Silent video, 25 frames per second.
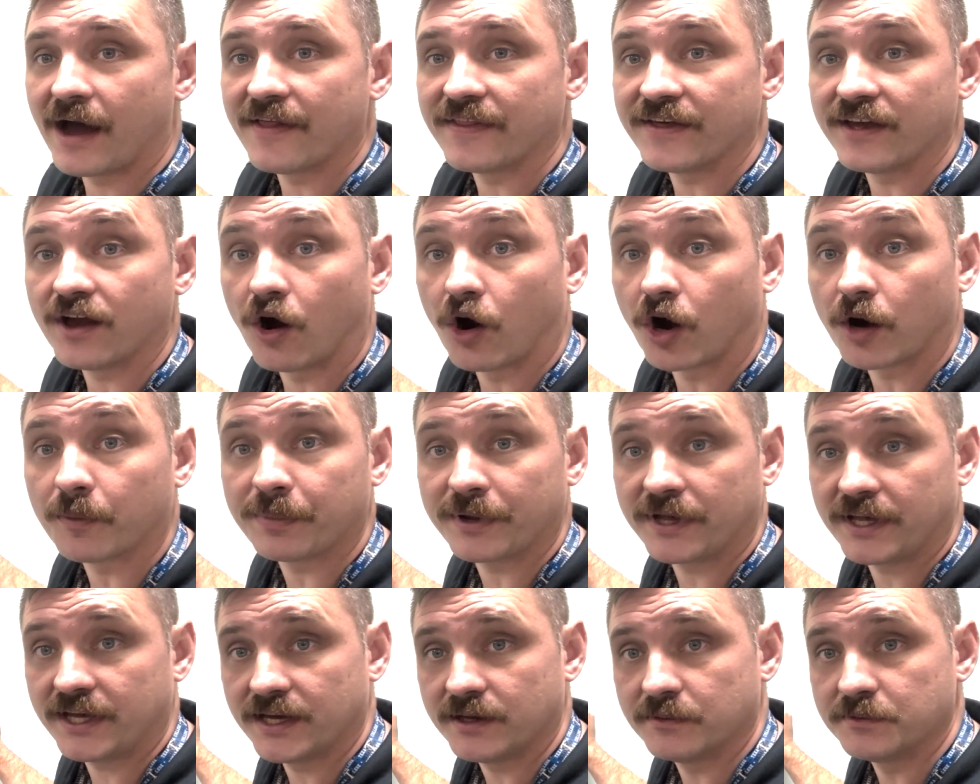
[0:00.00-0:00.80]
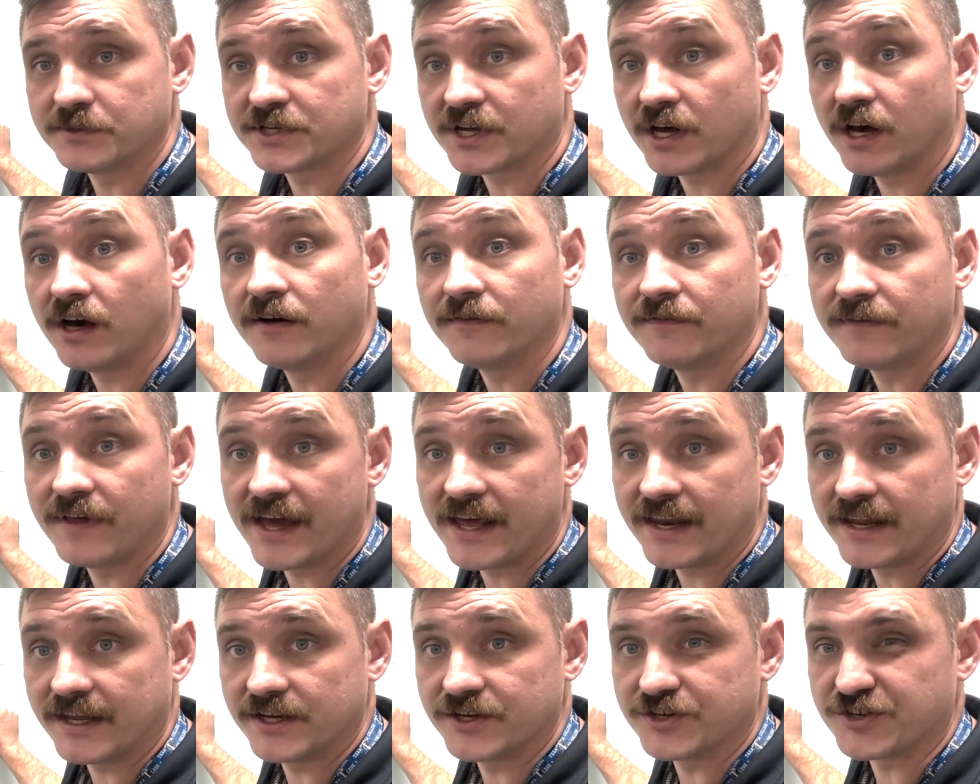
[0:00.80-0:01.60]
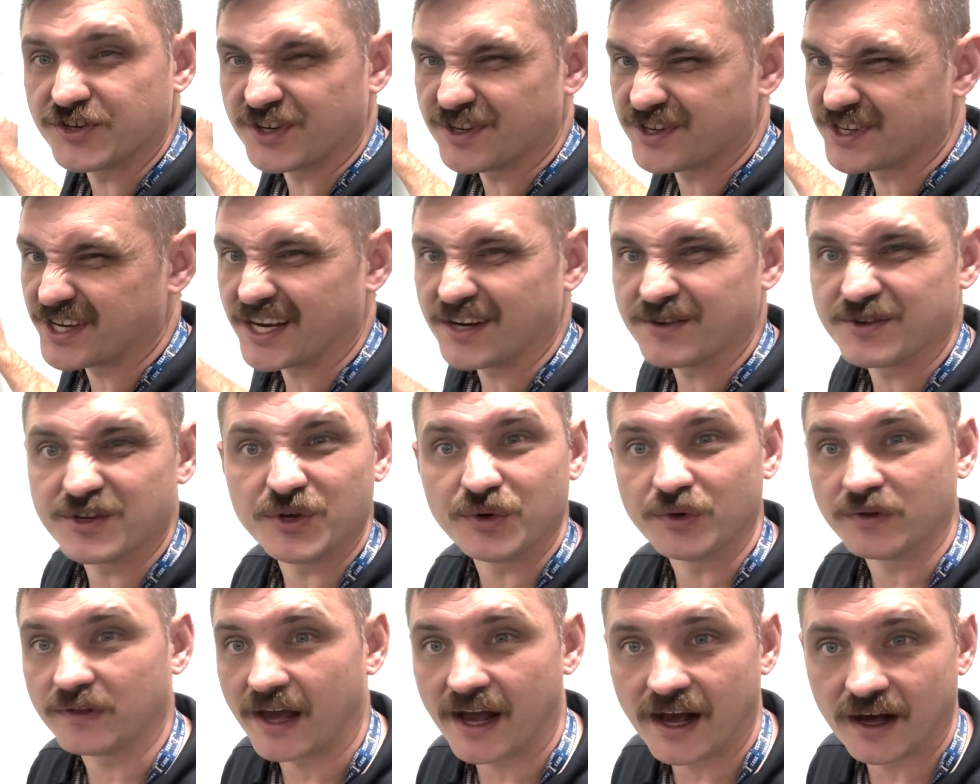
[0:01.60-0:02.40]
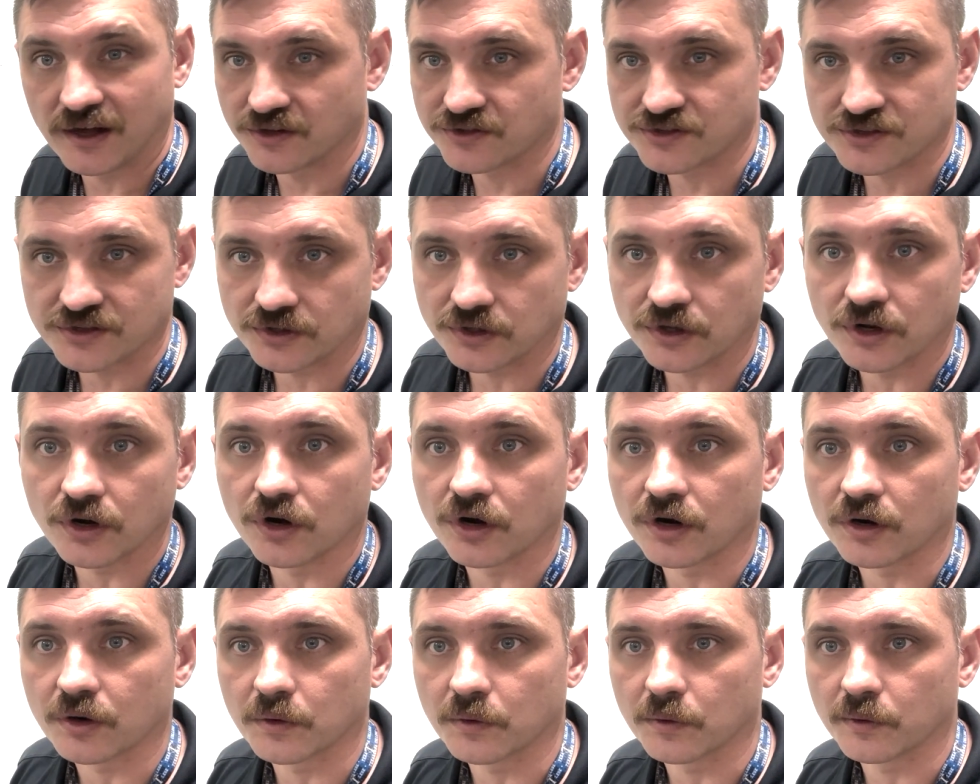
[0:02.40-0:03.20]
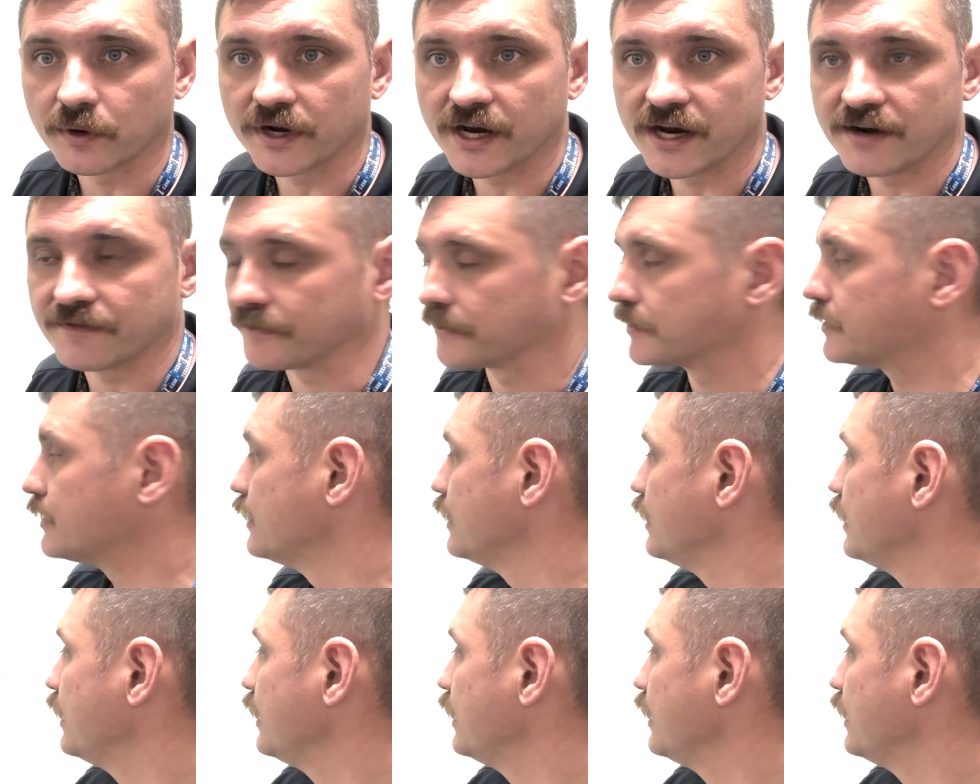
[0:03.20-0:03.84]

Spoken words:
the RPMs of that engine, say 2,000 or whatever.